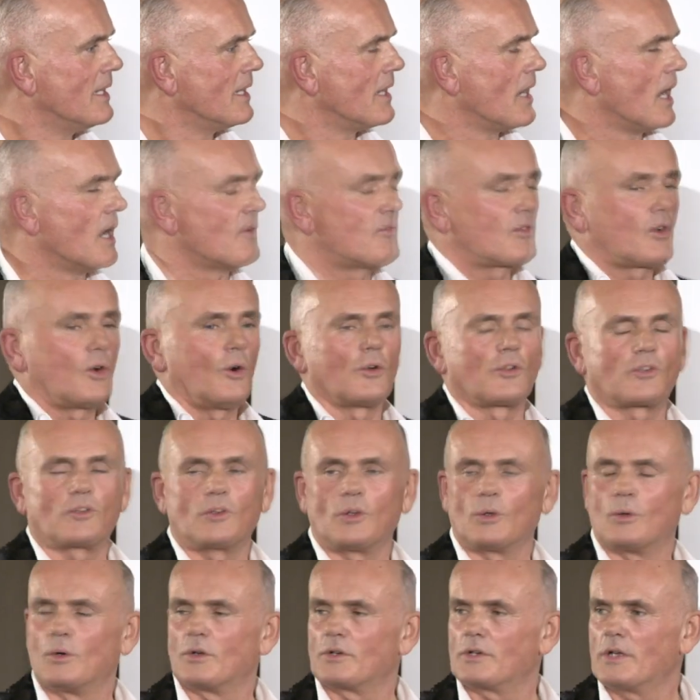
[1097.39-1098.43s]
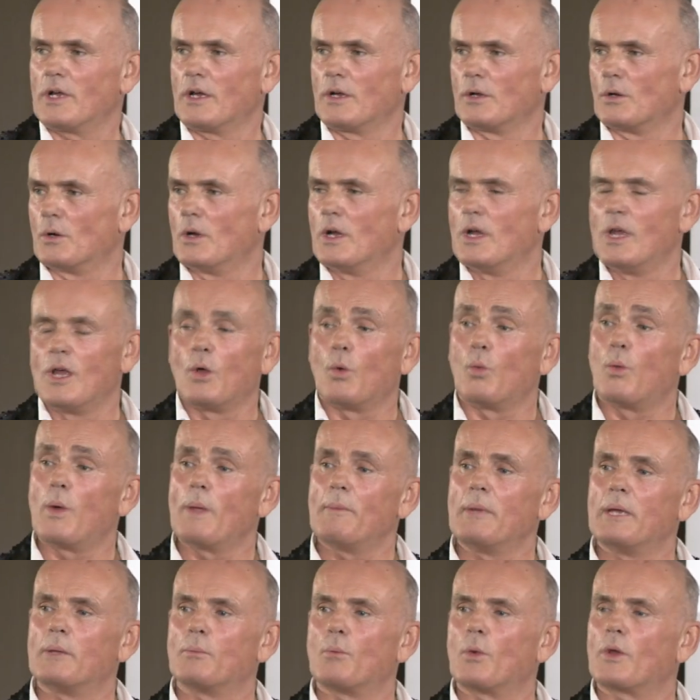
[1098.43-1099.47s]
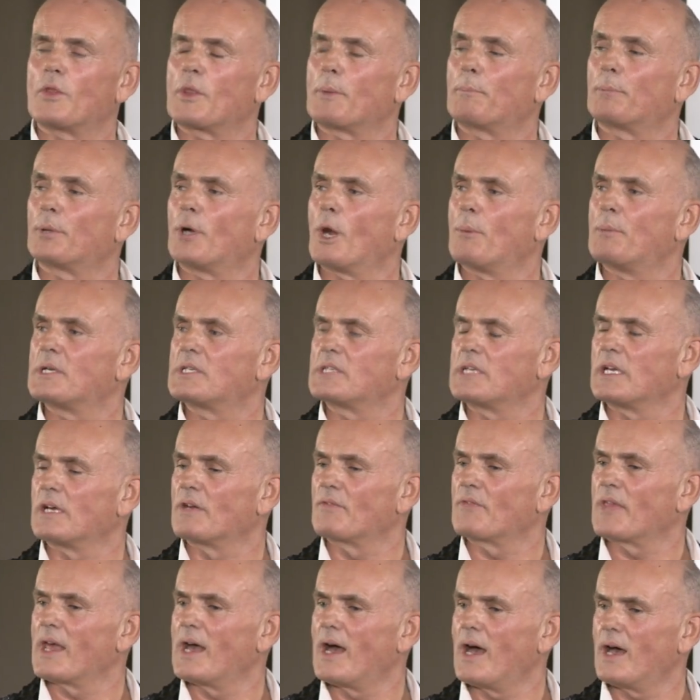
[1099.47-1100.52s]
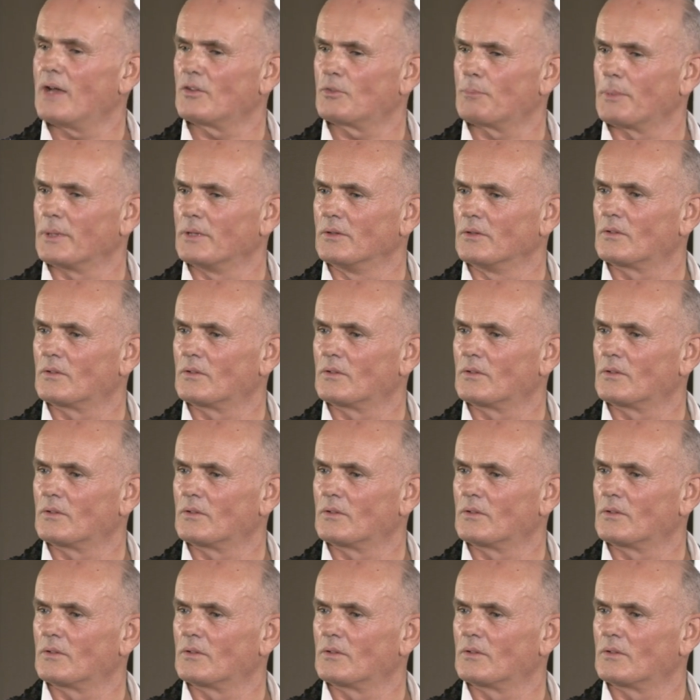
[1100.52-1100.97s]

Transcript: Of course, you all know, women were the property of their husbands.